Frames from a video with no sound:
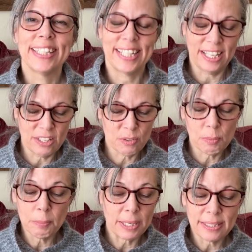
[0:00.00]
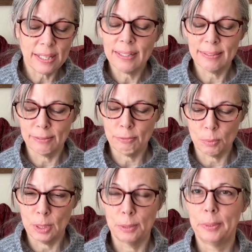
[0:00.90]
to tell you about my tale of
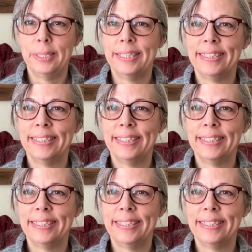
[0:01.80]
woe.